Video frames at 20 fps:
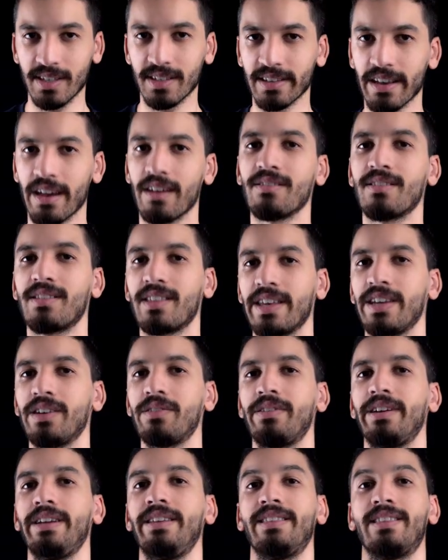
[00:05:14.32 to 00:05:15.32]
sound
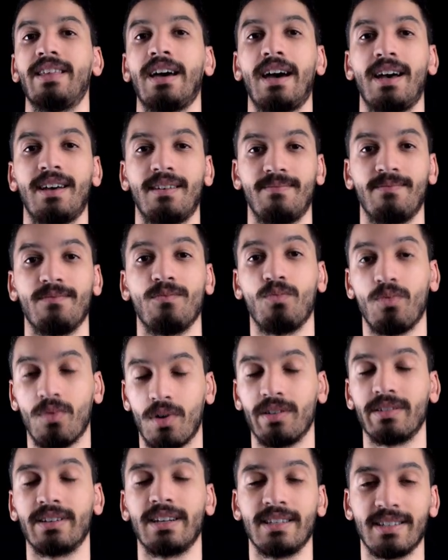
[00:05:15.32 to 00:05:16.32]
theory that
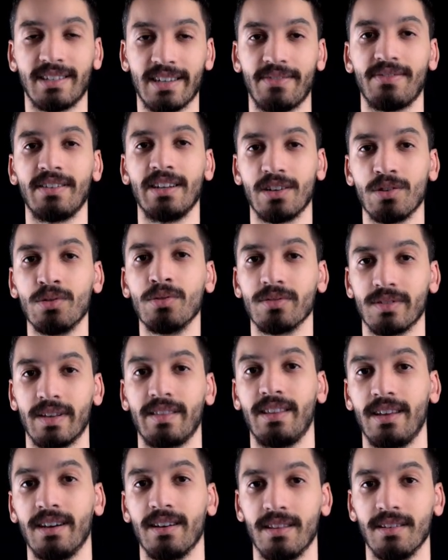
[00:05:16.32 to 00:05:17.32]
one is definitely causing
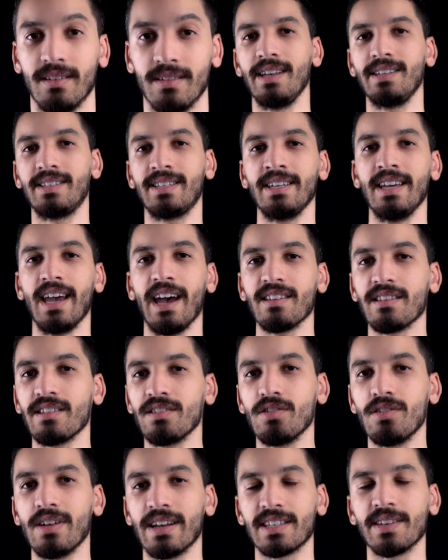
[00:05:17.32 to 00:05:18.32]
the other. You see,
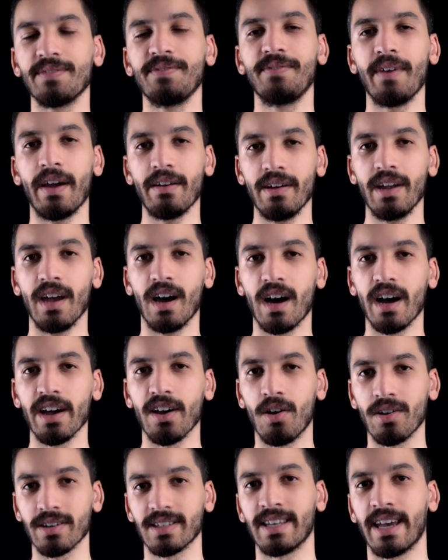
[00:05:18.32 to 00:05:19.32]
ethanol has a very high
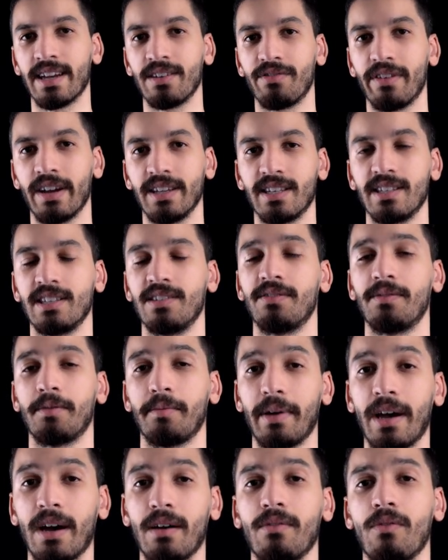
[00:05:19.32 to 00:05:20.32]
octane rating of
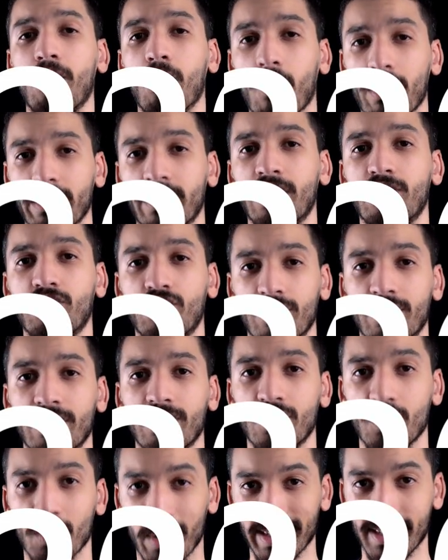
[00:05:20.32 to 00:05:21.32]
about
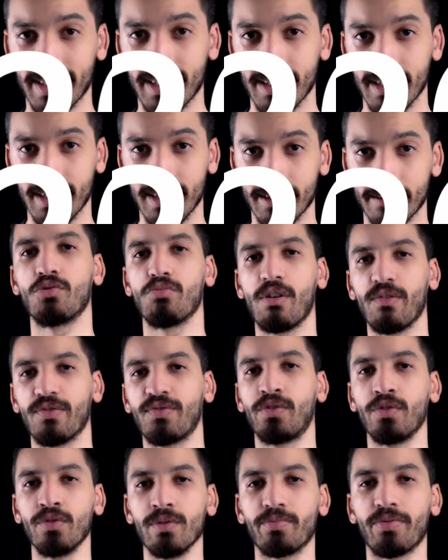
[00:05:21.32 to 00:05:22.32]
120. So what
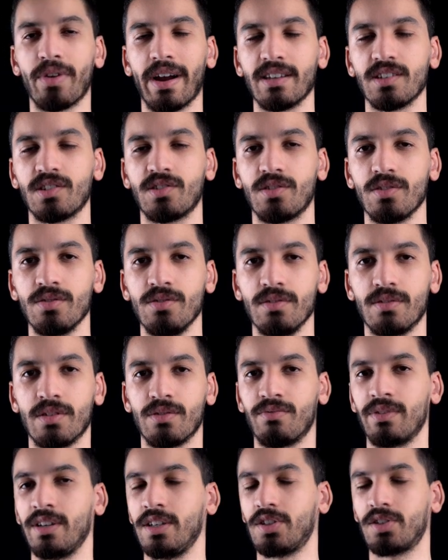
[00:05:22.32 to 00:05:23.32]
fuel brands do to
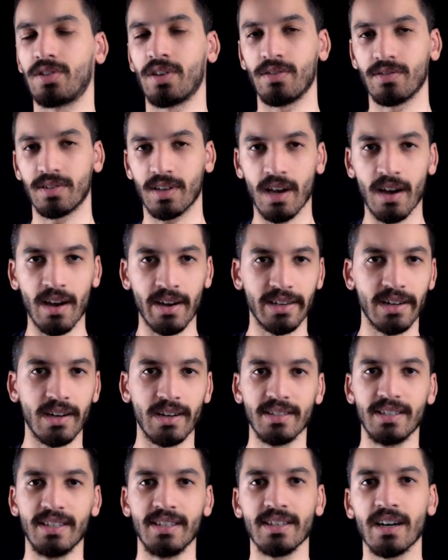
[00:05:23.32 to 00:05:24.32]
reach those high
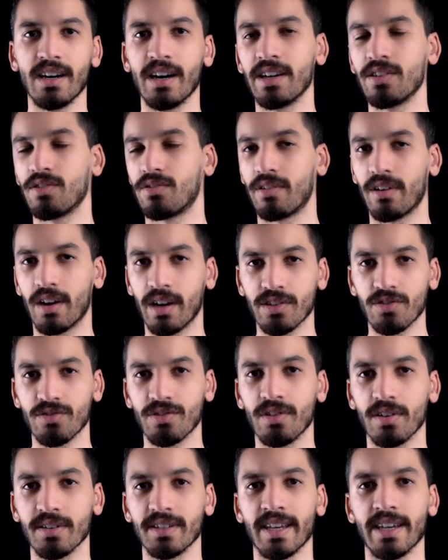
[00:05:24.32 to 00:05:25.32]
99 or 100
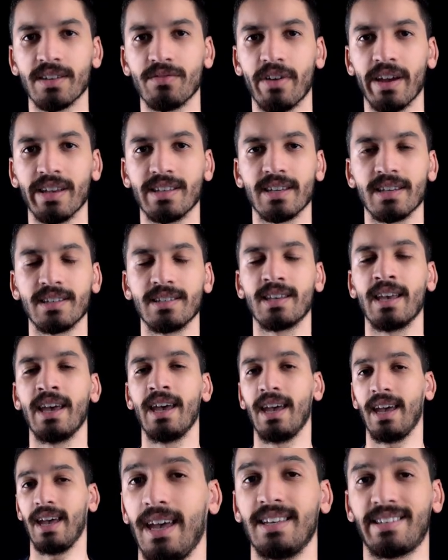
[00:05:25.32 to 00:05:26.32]
octane ratings
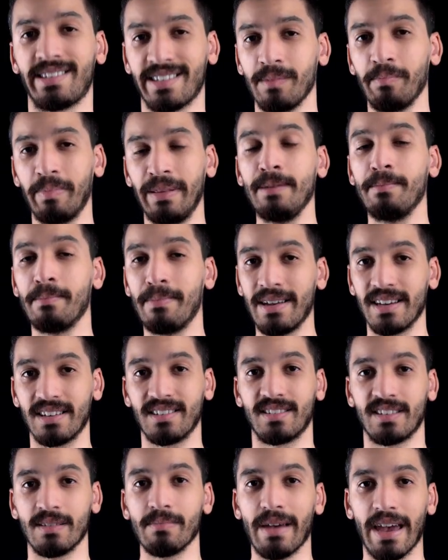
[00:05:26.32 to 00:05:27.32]
is simply
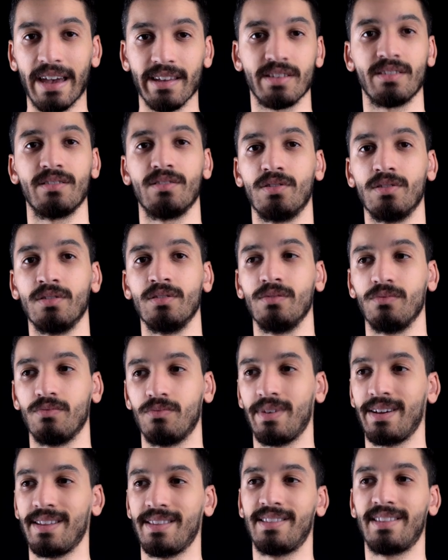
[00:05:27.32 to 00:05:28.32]
mix some ethanol
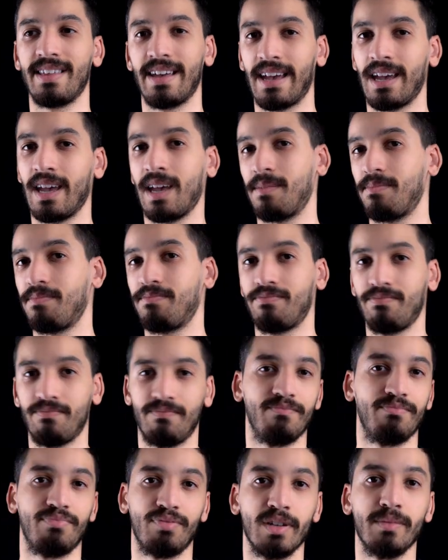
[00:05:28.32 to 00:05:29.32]
with their
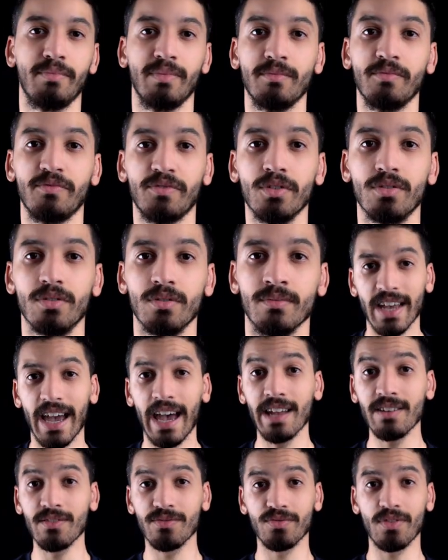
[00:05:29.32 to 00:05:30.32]
premium fuel.
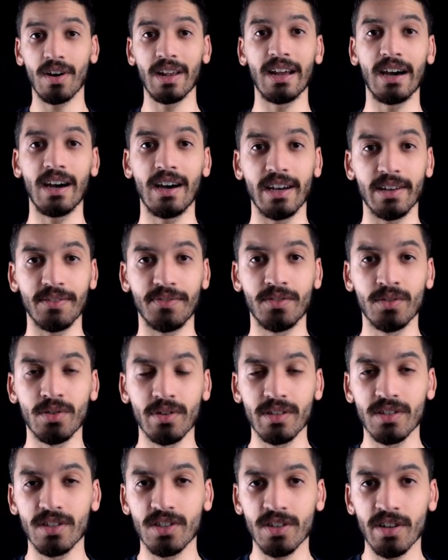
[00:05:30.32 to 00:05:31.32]
And voila, if you're
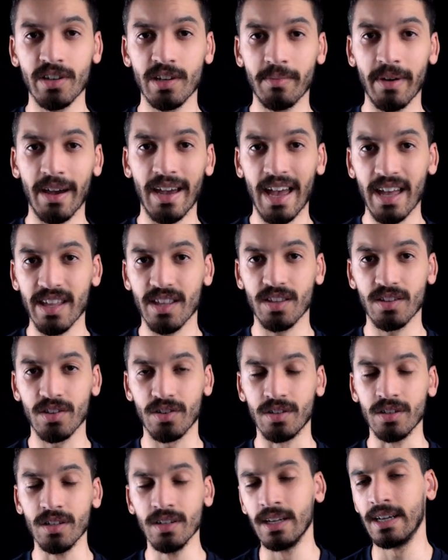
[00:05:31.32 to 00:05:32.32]
concerned about
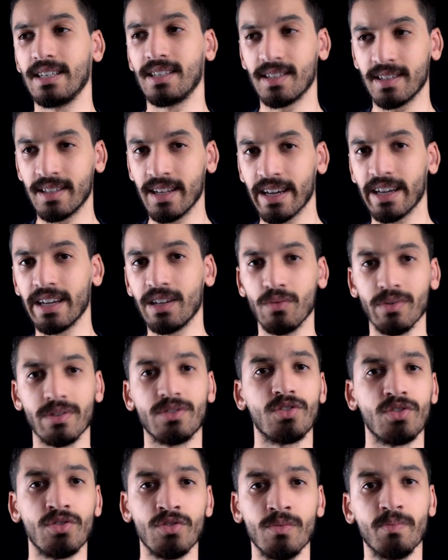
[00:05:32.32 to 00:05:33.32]
ethanol, sticking with
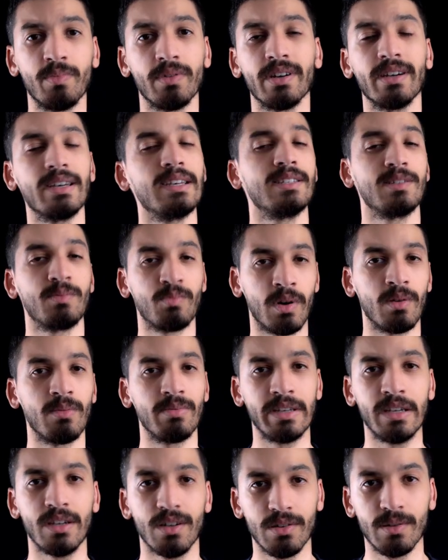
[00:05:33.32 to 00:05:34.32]
super is
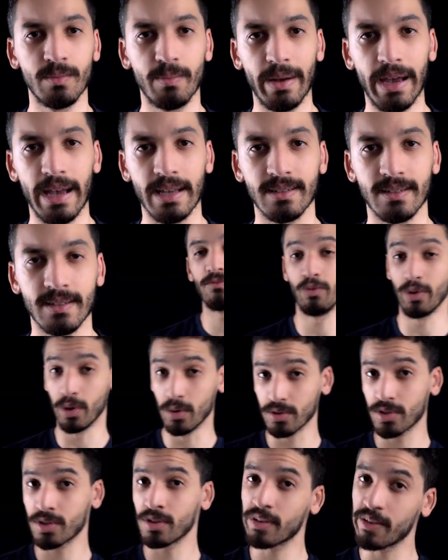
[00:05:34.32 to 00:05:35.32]
probably a good bet. We
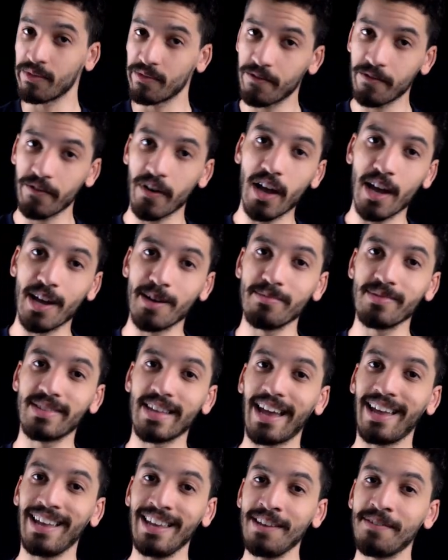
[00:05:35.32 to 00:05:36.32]
also confirmed
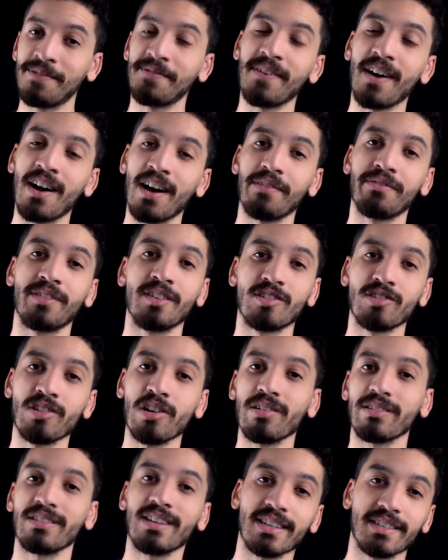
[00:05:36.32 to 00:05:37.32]
that E5 does
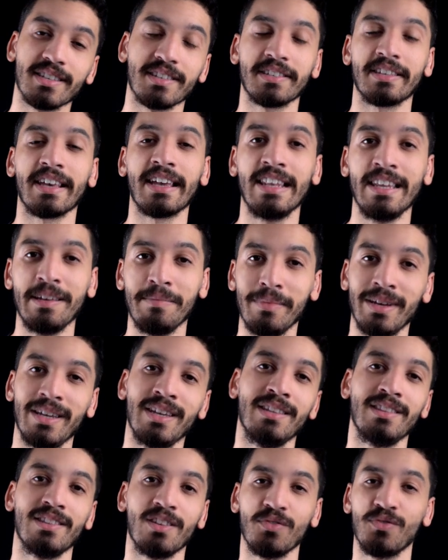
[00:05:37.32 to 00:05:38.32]
not necessarily
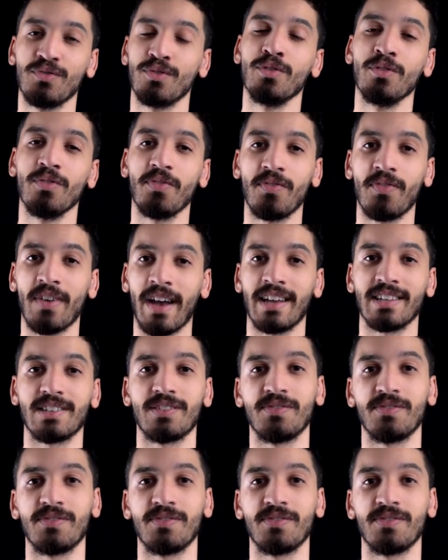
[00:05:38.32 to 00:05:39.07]
mean the full fat